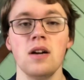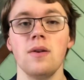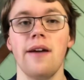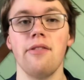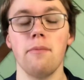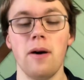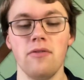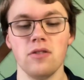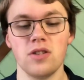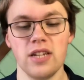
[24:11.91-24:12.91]
We have the
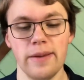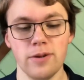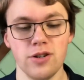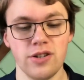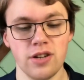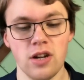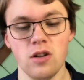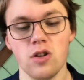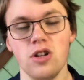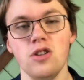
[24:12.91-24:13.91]
Buffalo Sabres
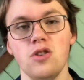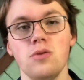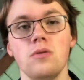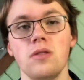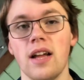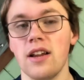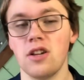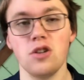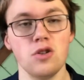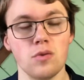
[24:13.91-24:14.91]
looking to get a
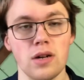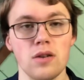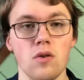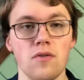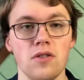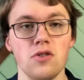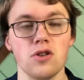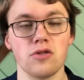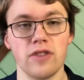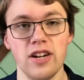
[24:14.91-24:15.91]
huge win over the New
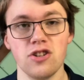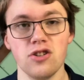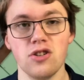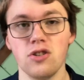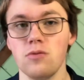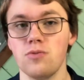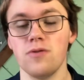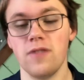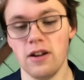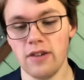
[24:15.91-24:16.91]
York Rangers to
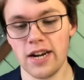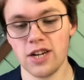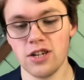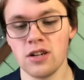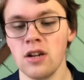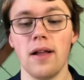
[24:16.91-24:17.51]
improve their record.